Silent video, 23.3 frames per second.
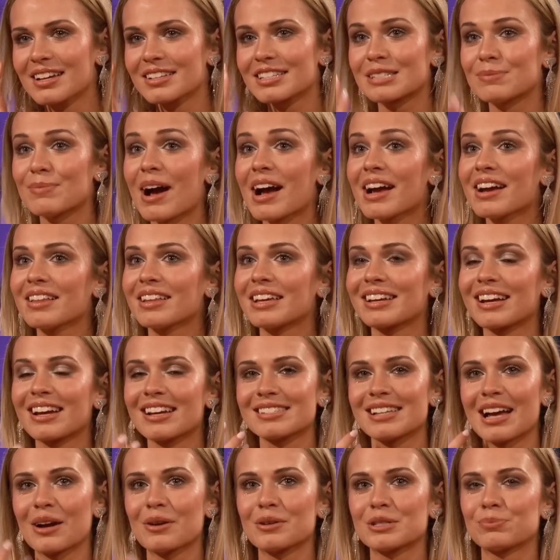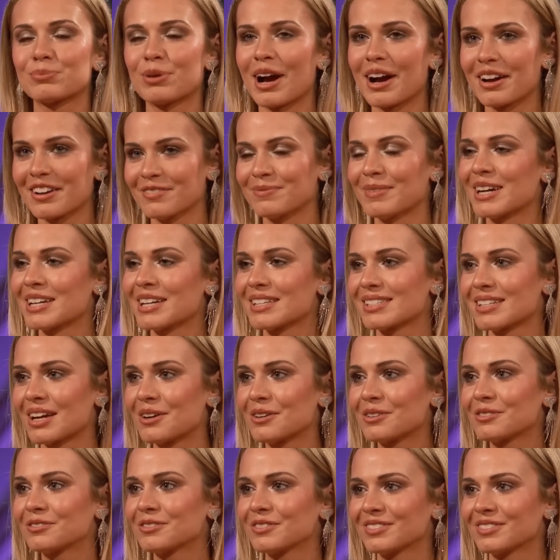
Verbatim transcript: smiling because I was proud of myself.